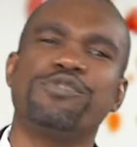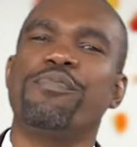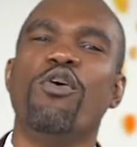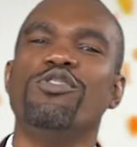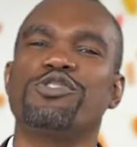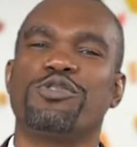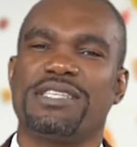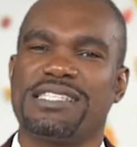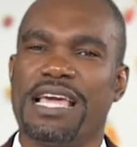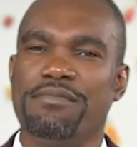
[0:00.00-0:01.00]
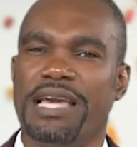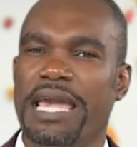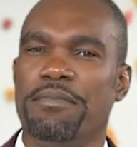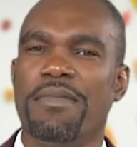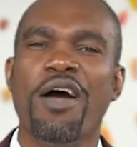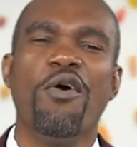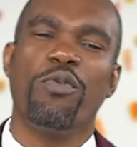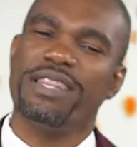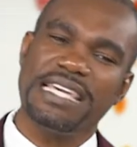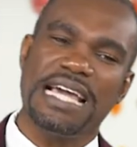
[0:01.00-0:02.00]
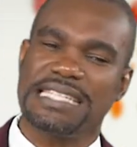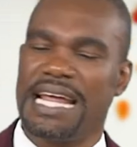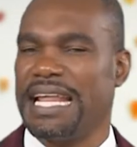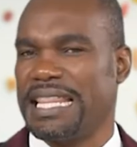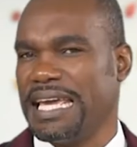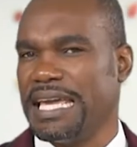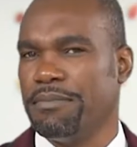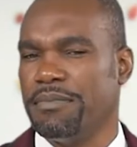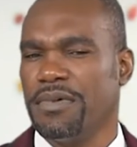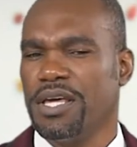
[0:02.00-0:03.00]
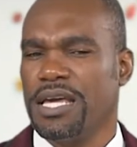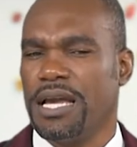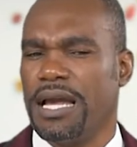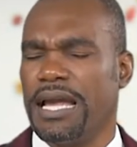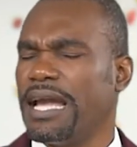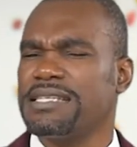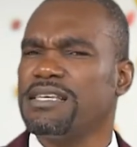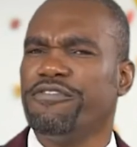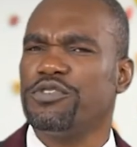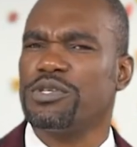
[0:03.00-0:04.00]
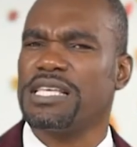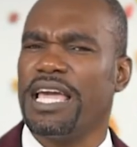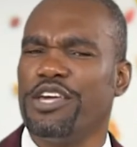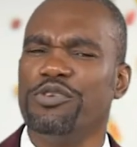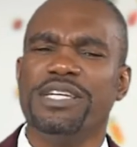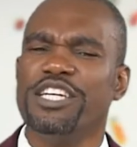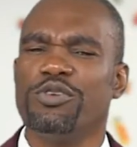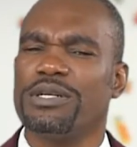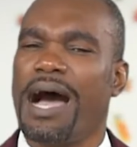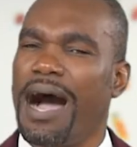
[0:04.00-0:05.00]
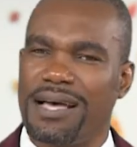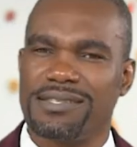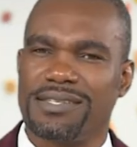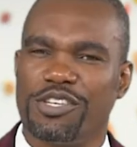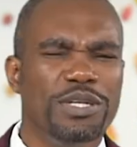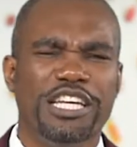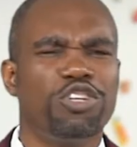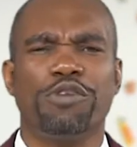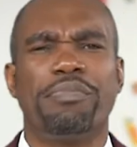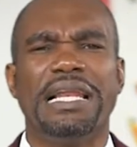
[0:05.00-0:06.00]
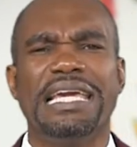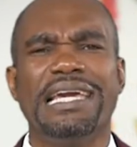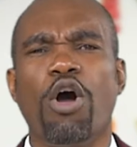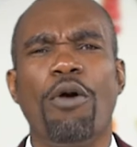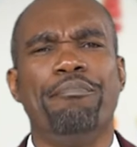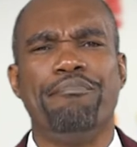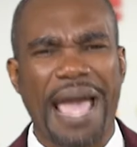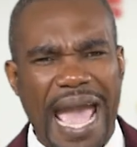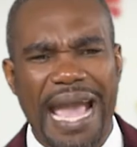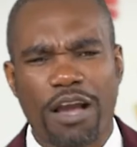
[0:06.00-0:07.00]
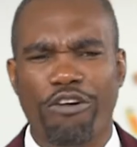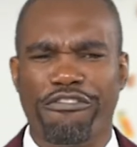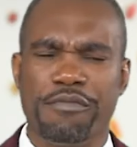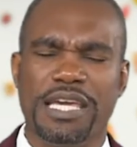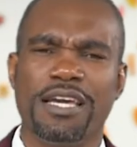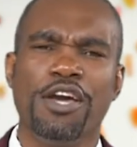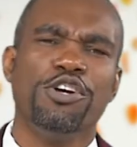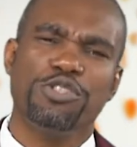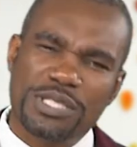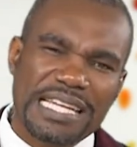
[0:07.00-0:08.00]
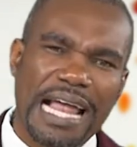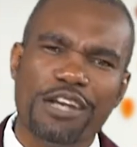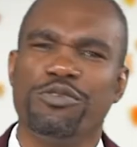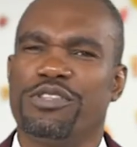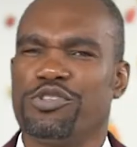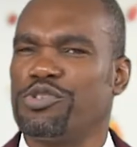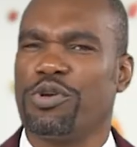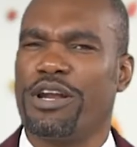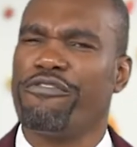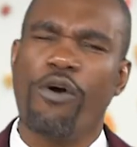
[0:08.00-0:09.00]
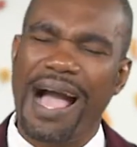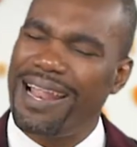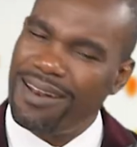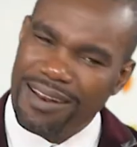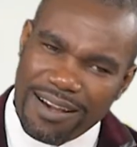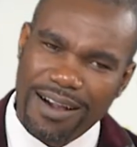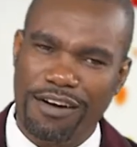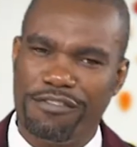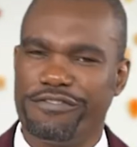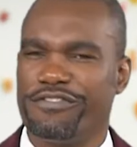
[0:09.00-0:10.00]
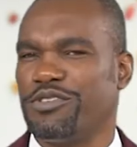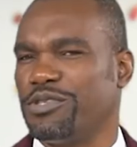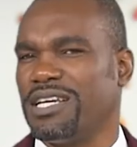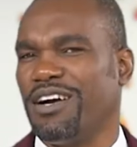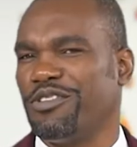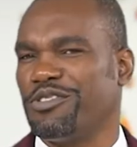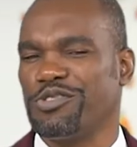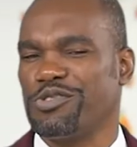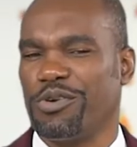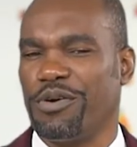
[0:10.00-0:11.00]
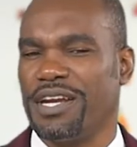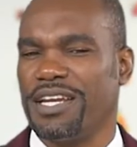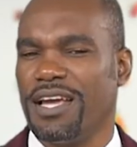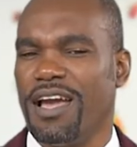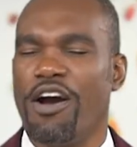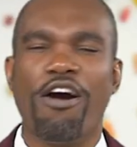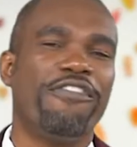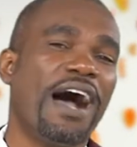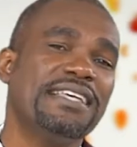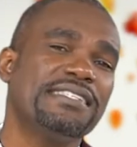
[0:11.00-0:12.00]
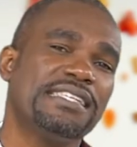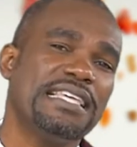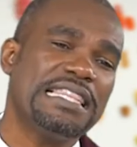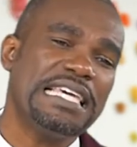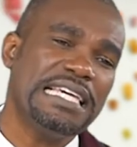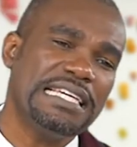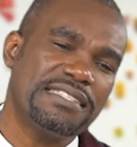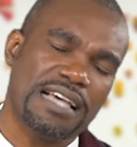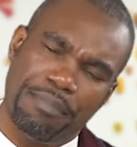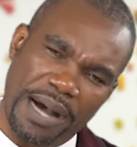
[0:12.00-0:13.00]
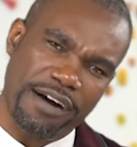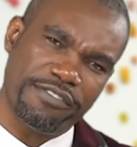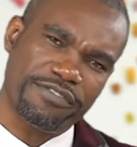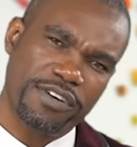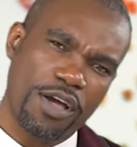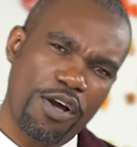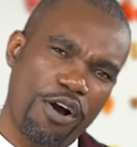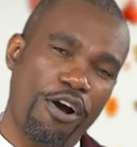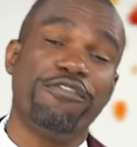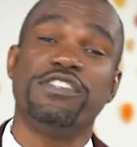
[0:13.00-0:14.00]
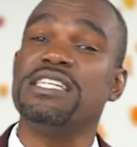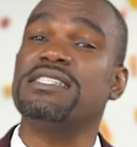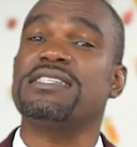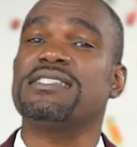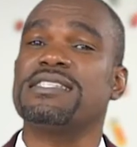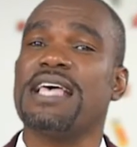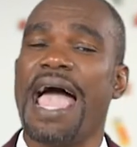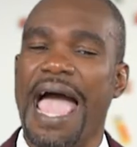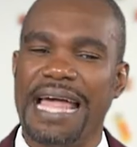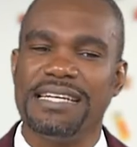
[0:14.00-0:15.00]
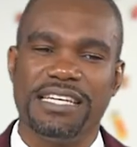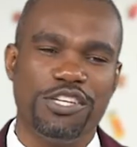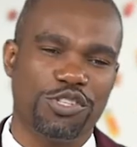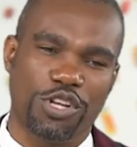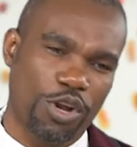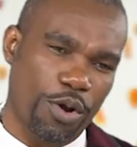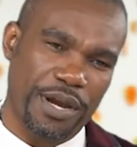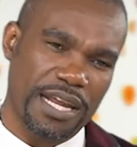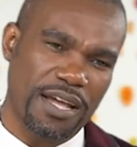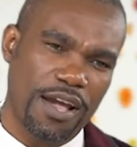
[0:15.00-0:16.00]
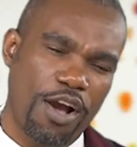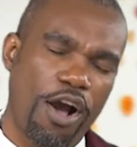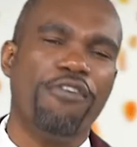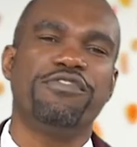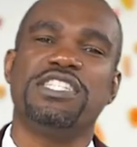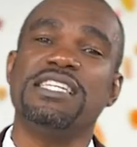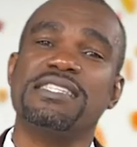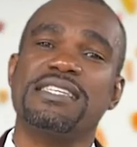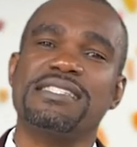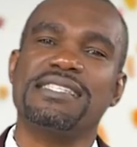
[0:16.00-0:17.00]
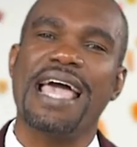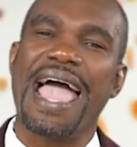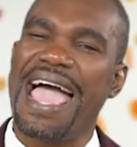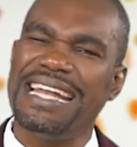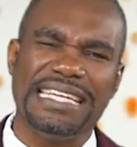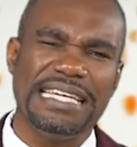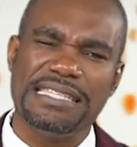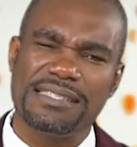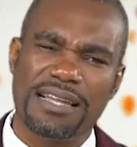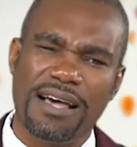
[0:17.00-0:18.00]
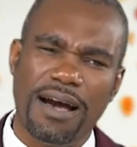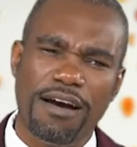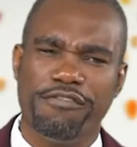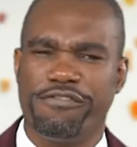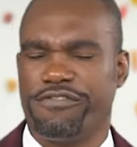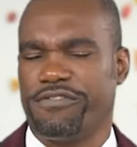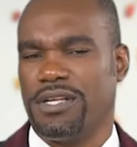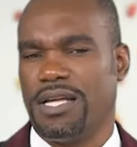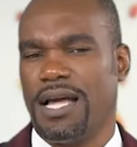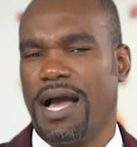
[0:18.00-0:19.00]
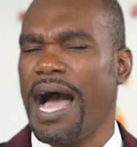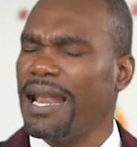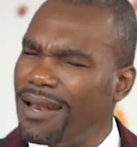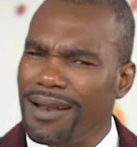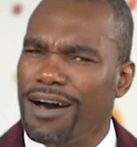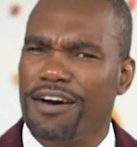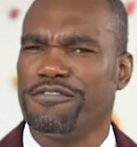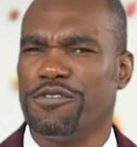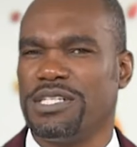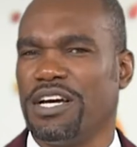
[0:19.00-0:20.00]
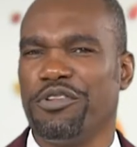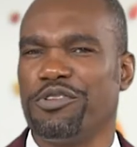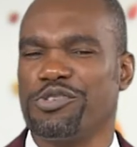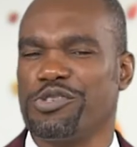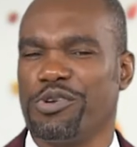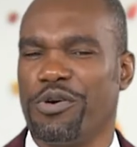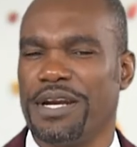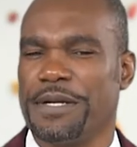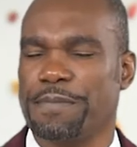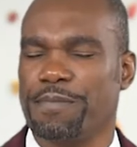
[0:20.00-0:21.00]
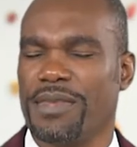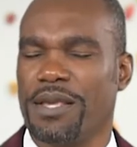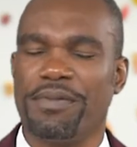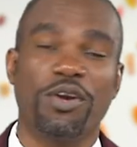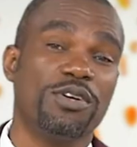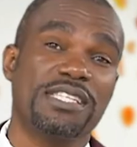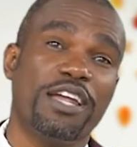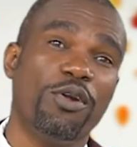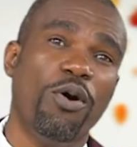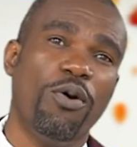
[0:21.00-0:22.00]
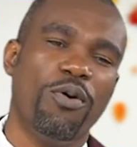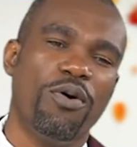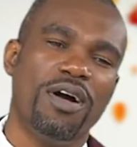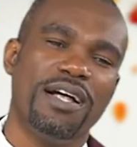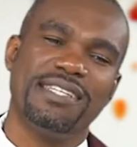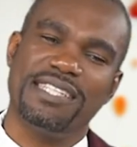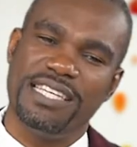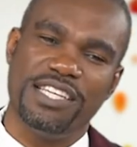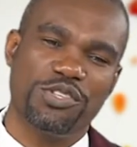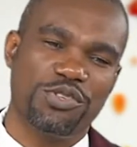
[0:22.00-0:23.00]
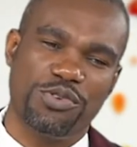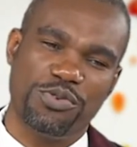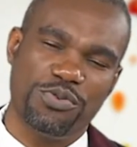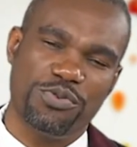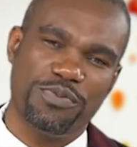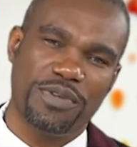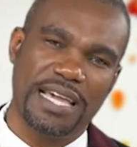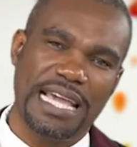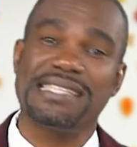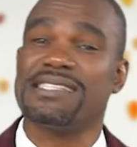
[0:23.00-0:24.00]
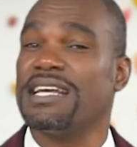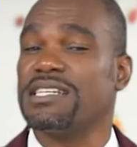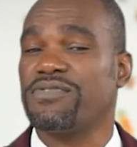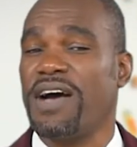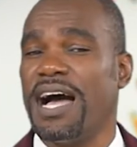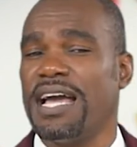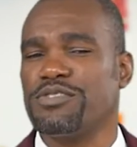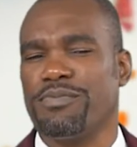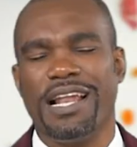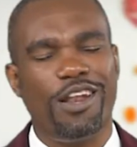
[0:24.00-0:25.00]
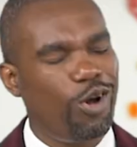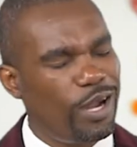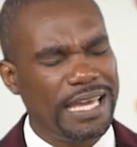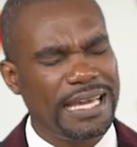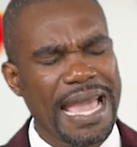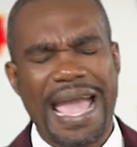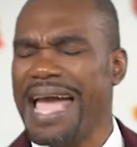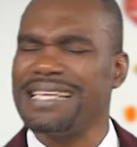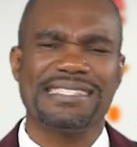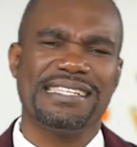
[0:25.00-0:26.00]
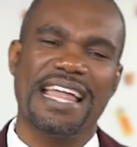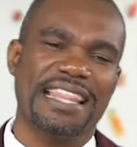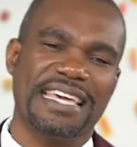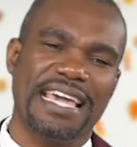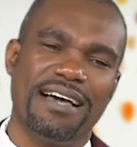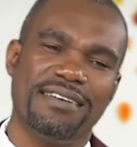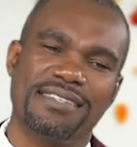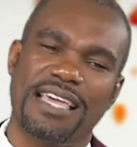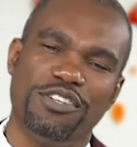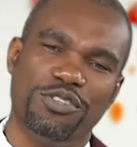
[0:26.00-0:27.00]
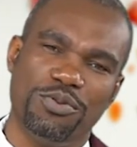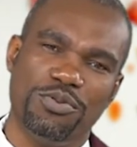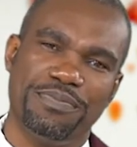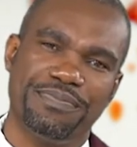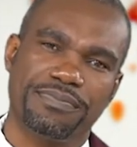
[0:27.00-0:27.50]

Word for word: responds to the same hymn with yet another hymn, as if to say, You did not ask, you need not plea or beg of me to tell you this story, for I love to tell the story of unseen things above, of Jesus and his glory, of Jesus and his love. I love to tell this story because I know is true. It satisfies my longing as nothing else can do.